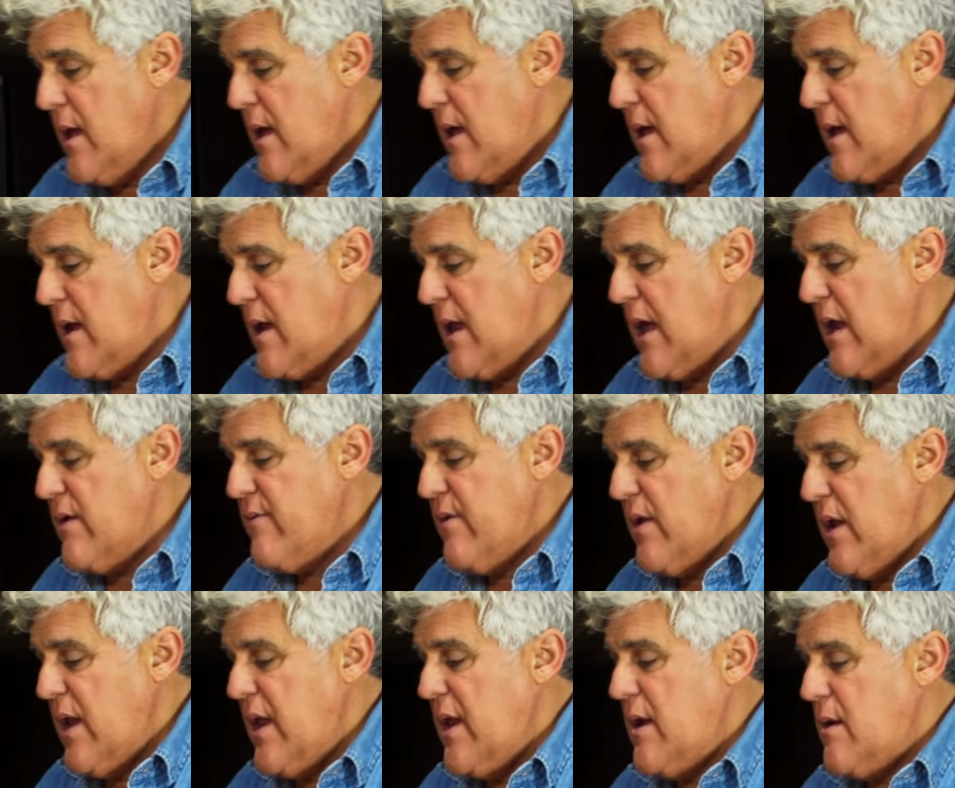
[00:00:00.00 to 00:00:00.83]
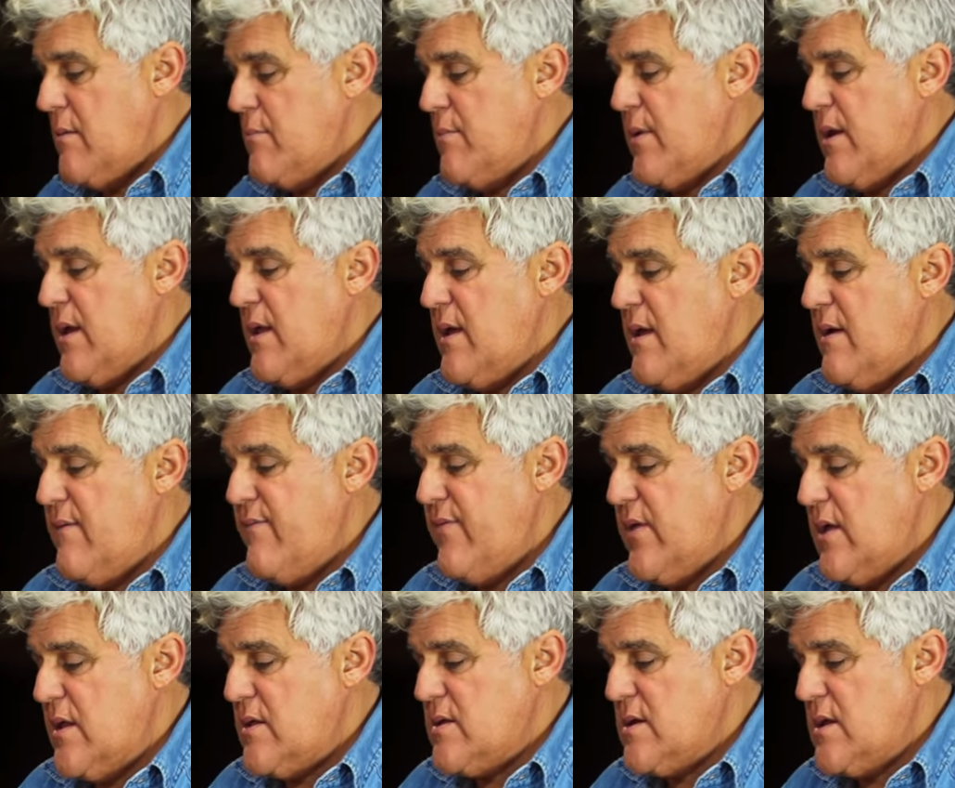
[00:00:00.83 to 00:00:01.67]
And Henry Leland believed
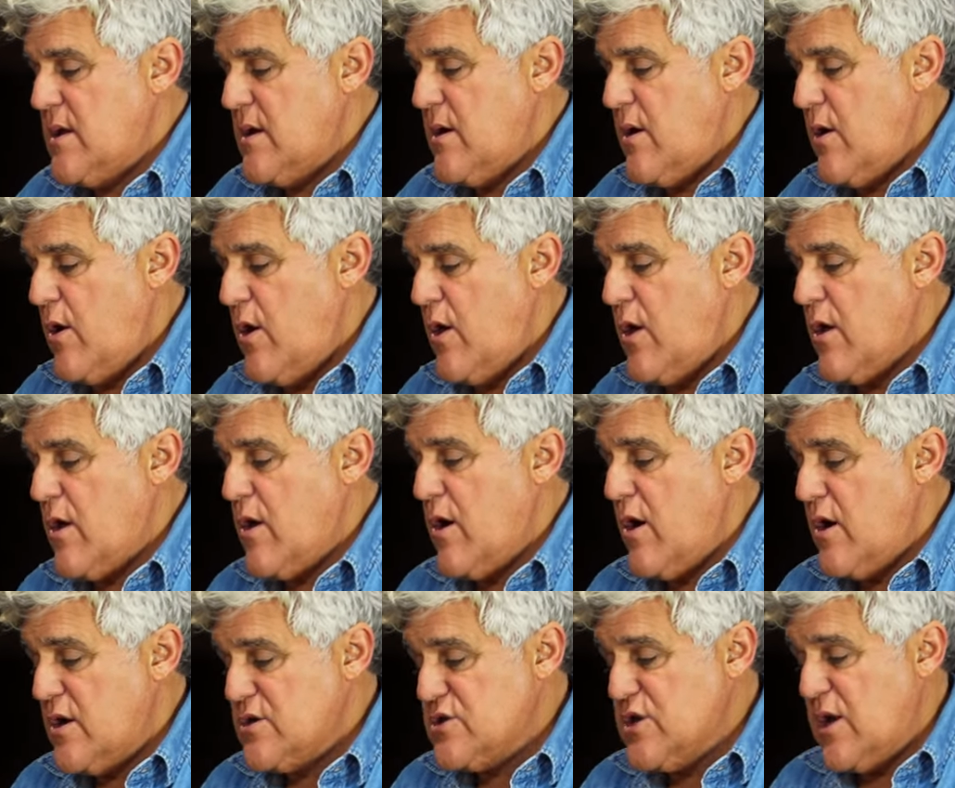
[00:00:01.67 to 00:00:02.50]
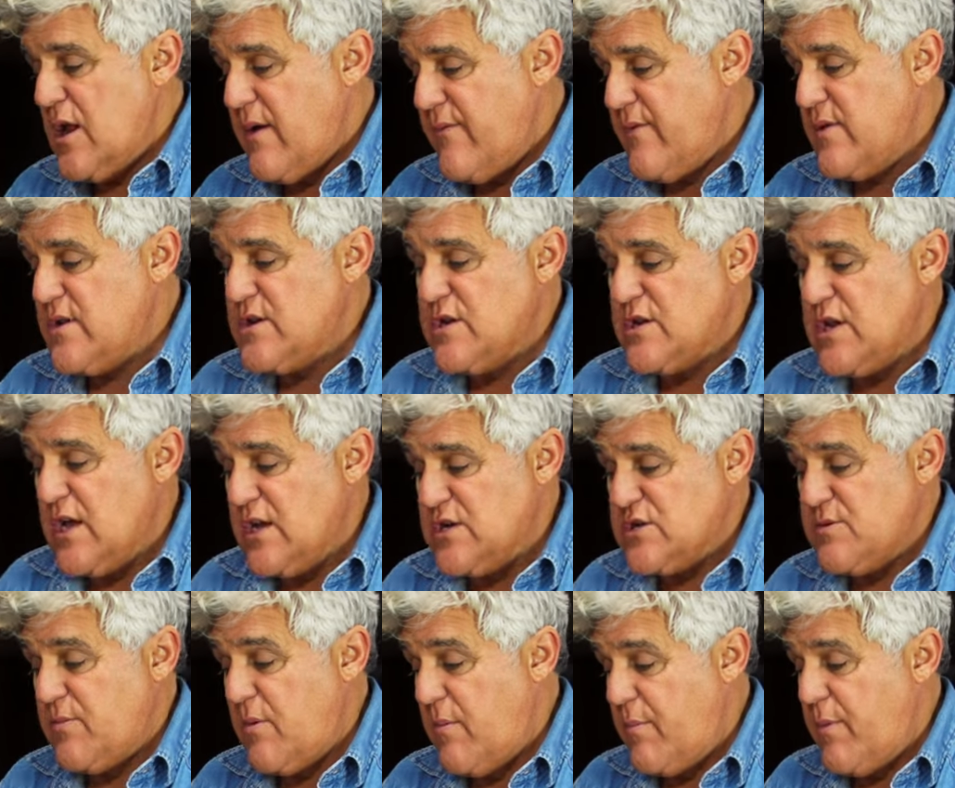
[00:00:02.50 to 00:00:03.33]
that uh, all cars should have
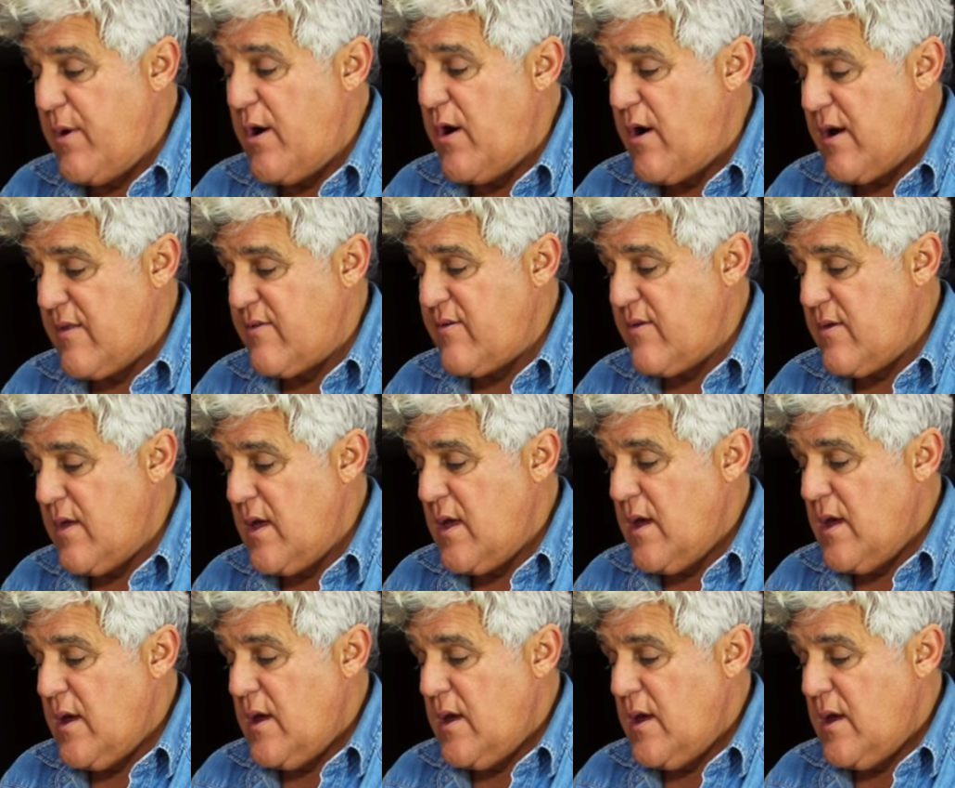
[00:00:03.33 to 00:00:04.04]
interchangeable parts.